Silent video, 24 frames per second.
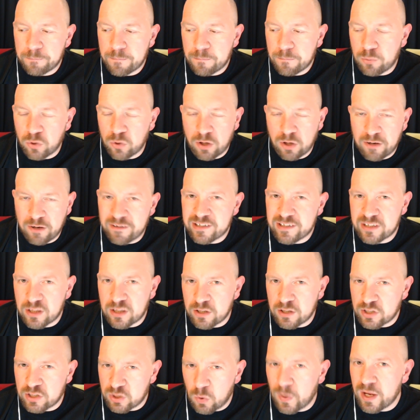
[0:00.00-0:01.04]
But
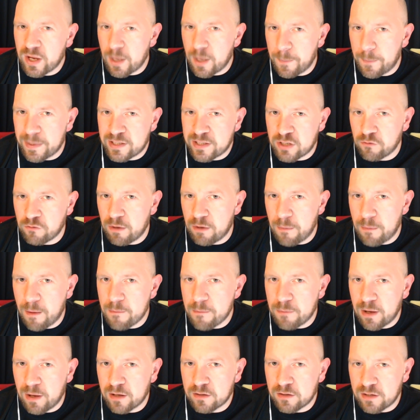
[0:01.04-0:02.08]
there's quite a bit to
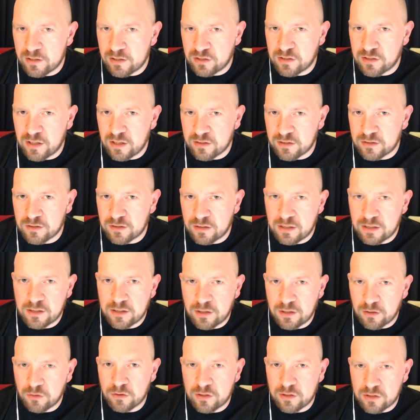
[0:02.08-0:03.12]
remember. There's
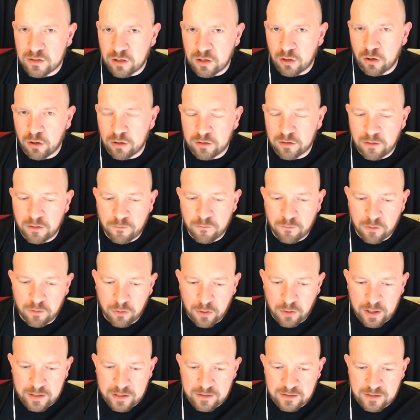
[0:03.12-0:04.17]
a lot of different
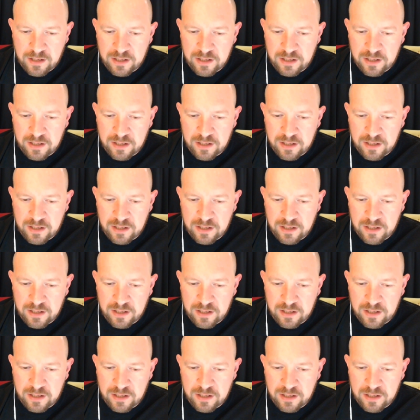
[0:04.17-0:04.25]
things.